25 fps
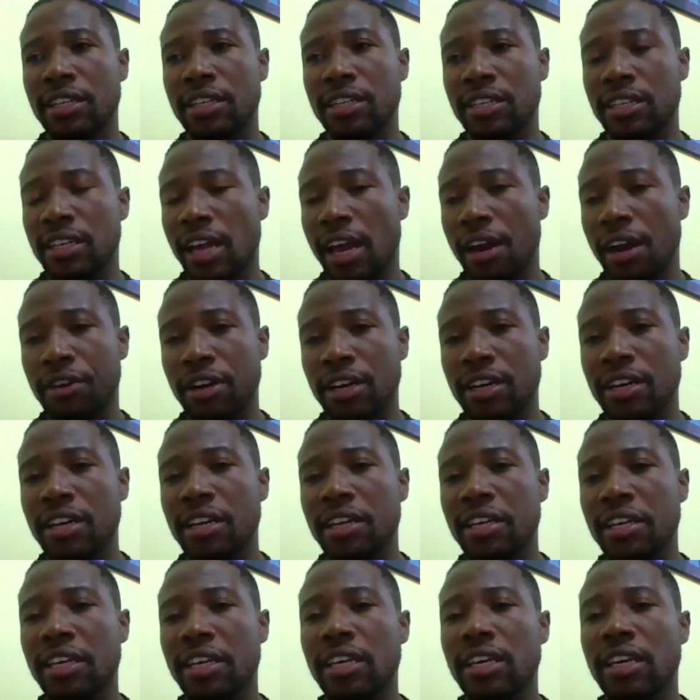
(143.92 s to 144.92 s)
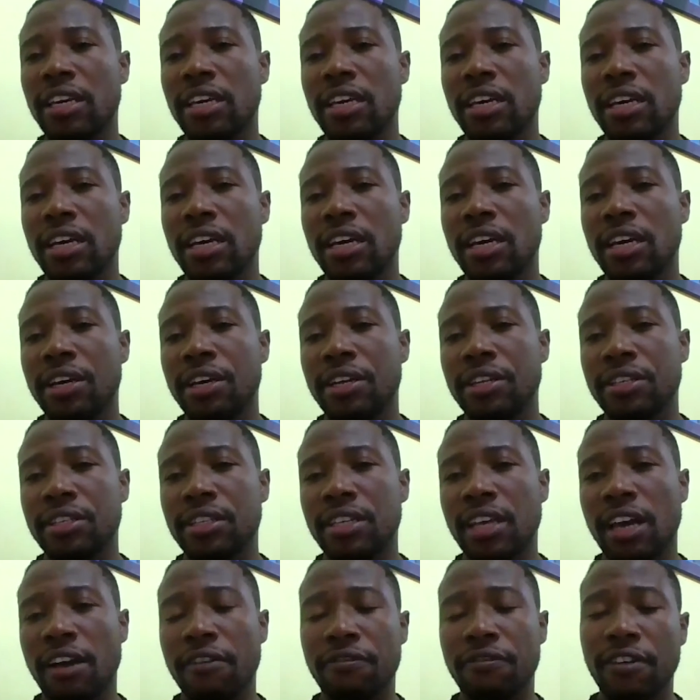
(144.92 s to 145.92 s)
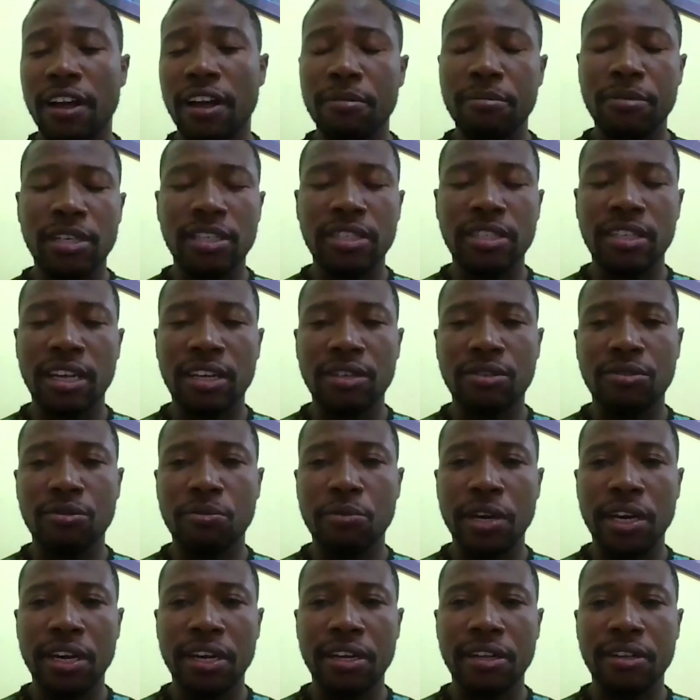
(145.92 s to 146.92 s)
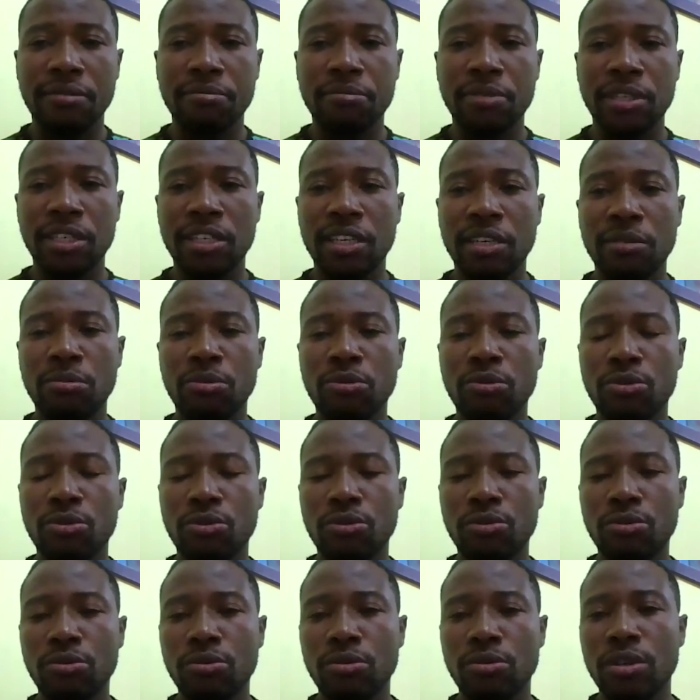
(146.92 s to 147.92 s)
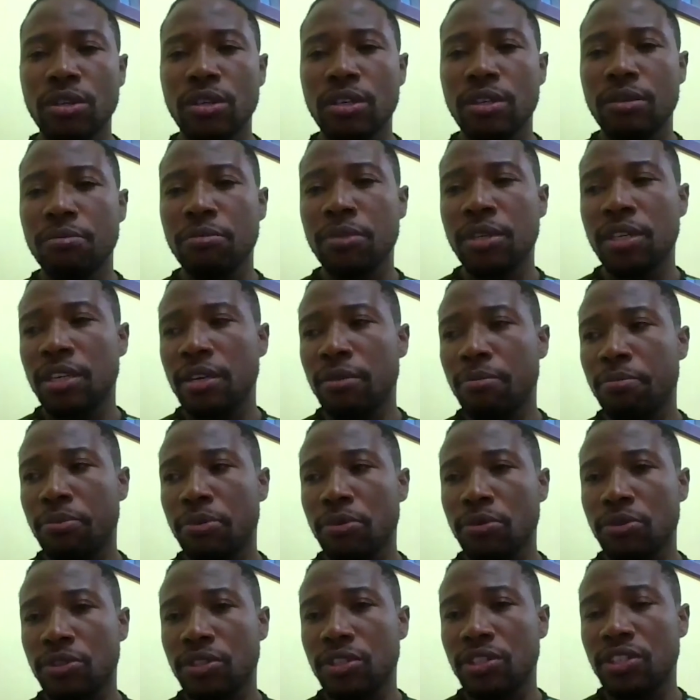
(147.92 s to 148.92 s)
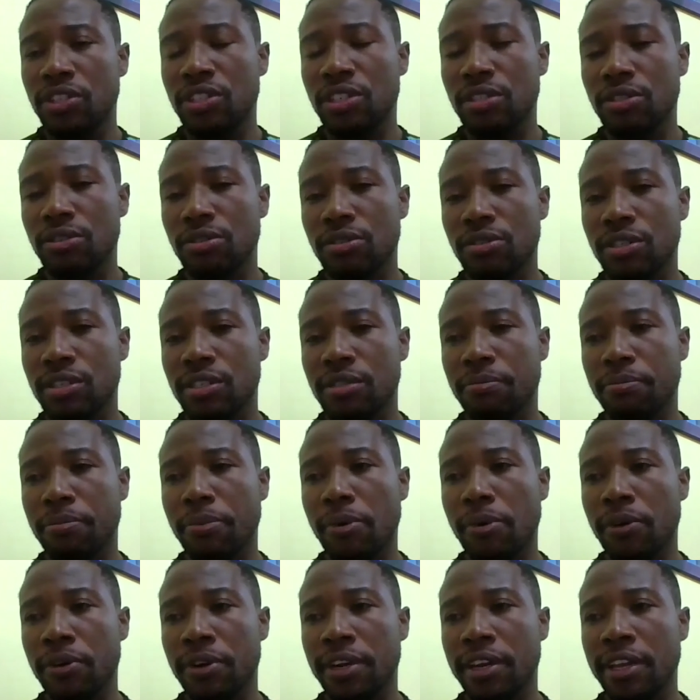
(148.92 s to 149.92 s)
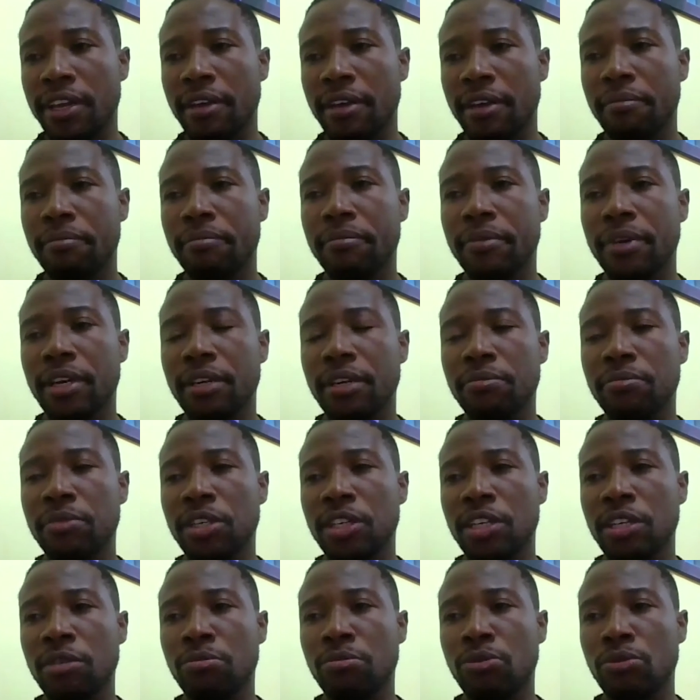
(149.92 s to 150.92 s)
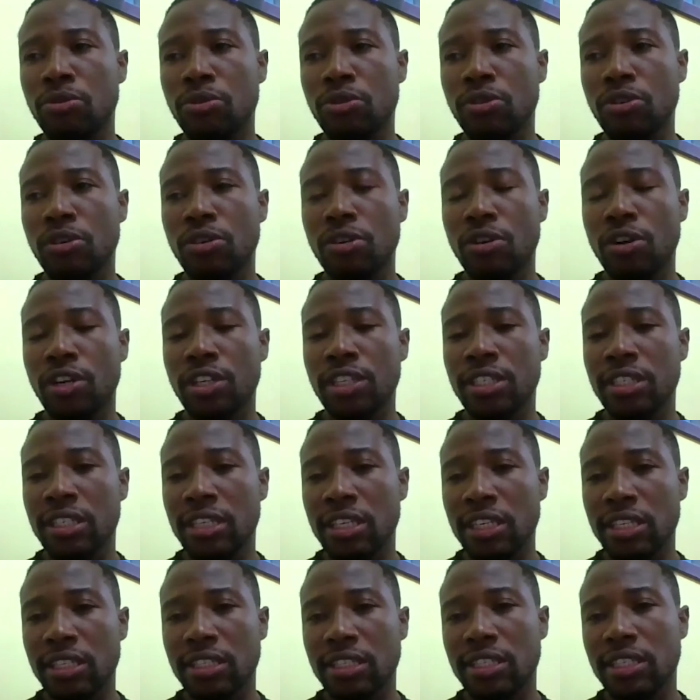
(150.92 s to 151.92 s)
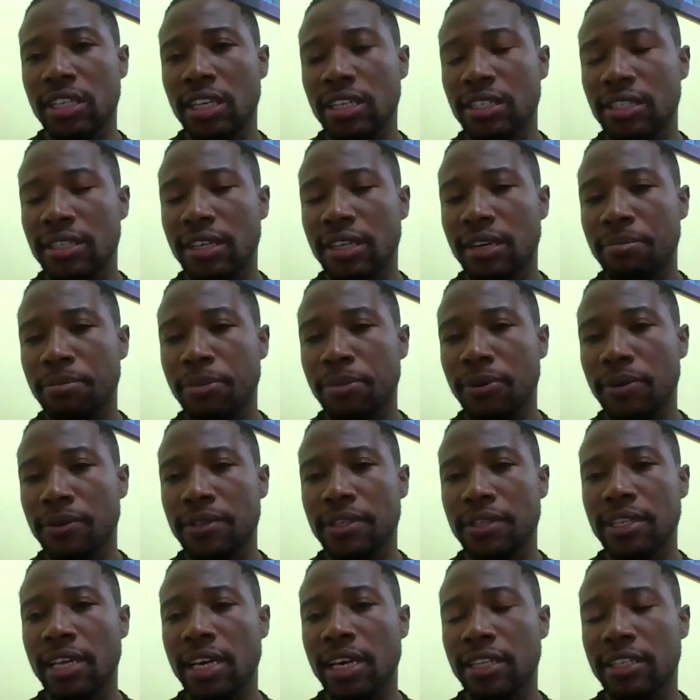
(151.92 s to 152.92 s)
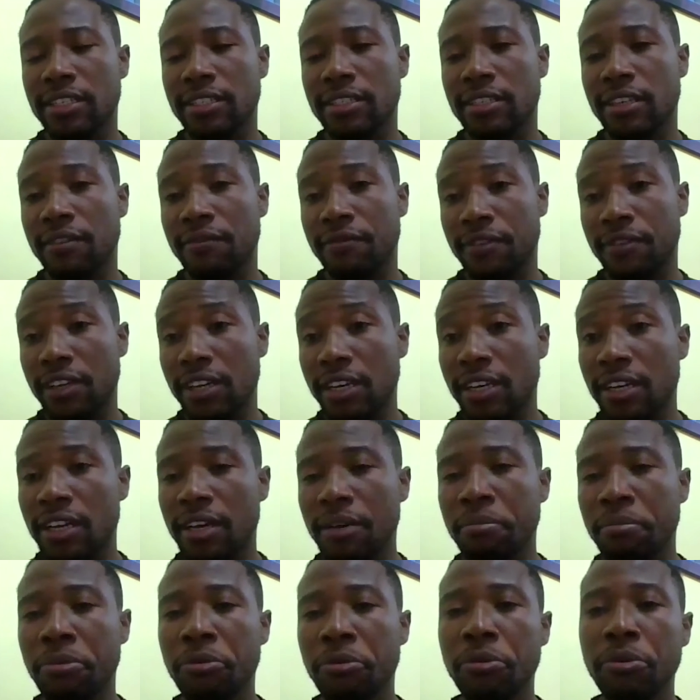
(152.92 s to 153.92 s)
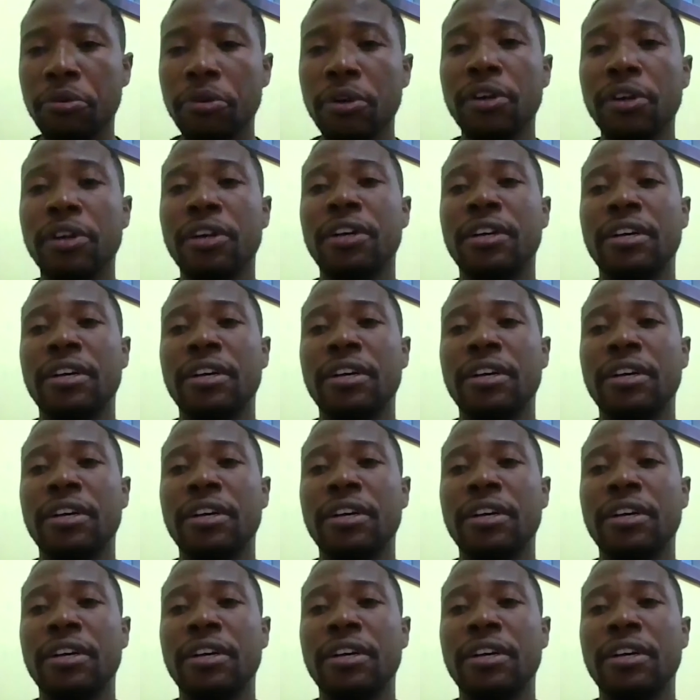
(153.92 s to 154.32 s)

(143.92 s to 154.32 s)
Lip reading: indirectly, and their families as well, being able to be in a position to support them and being able to coordinate the support that is available.